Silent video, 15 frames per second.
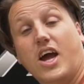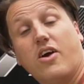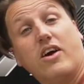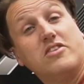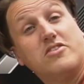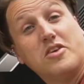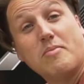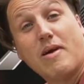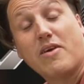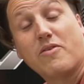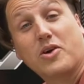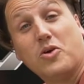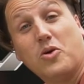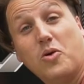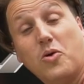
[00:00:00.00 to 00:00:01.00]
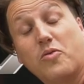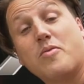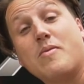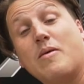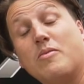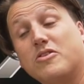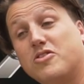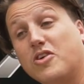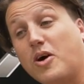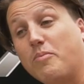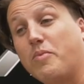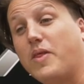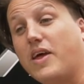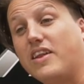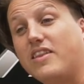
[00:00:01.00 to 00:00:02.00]
Alright, so you may recall from up the top
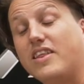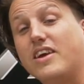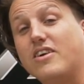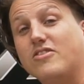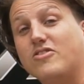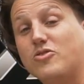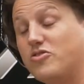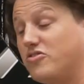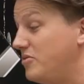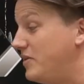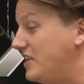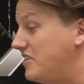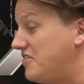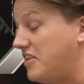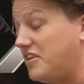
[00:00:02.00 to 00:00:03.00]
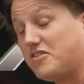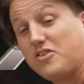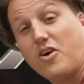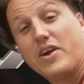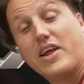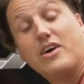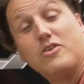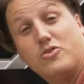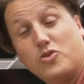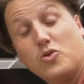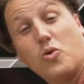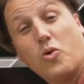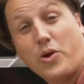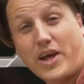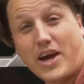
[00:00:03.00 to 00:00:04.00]
that there is also a sensor on our
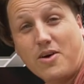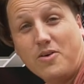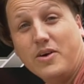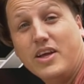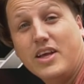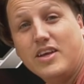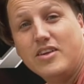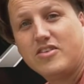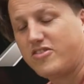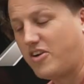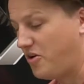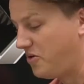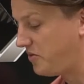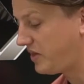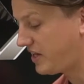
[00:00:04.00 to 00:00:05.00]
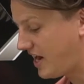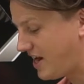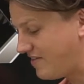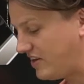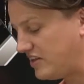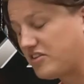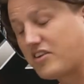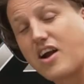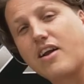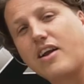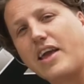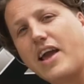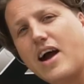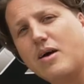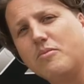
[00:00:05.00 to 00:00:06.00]
door now. So the Caravan's
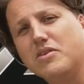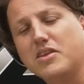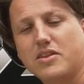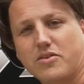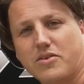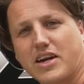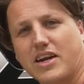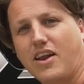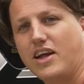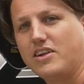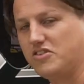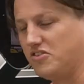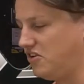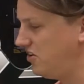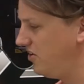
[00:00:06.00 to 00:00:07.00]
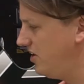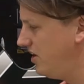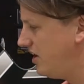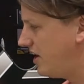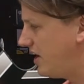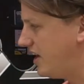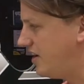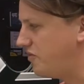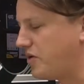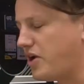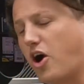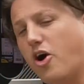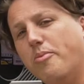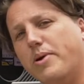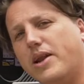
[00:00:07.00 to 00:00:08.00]
currently armed, the red light's on, and if we
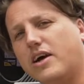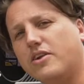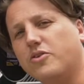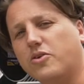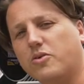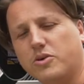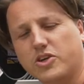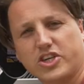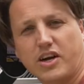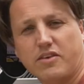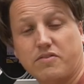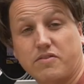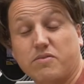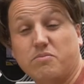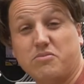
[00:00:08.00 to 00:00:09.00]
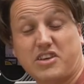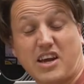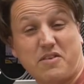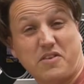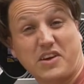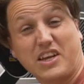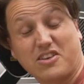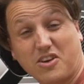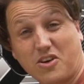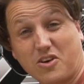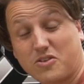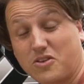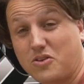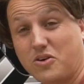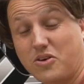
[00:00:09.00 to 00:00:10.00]
open our door, which say I forget to
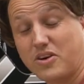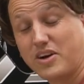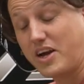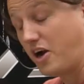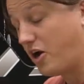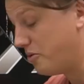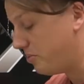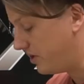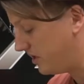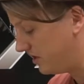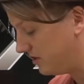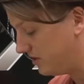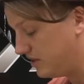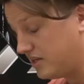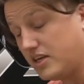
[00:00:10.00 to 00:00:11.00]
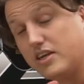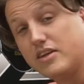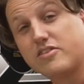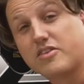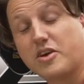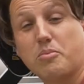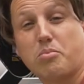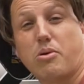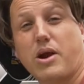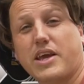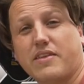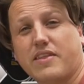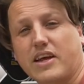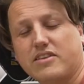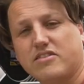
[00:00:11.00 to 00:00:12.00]
lock the door and I open it, It's going to
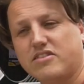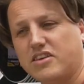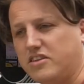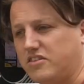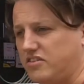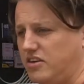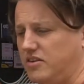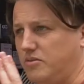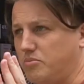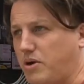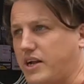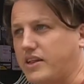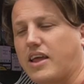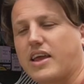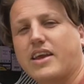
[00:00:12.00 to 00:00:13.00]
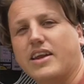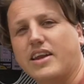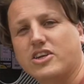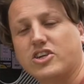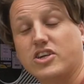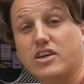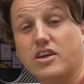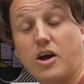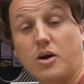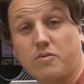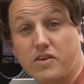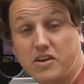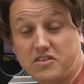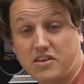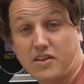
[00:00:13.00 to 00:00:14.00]
break that sensor, break that connection, and
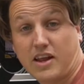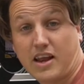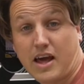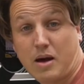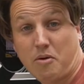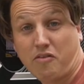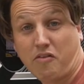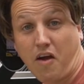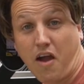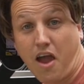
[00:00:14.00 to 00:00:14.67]
hopefully set the alarm off.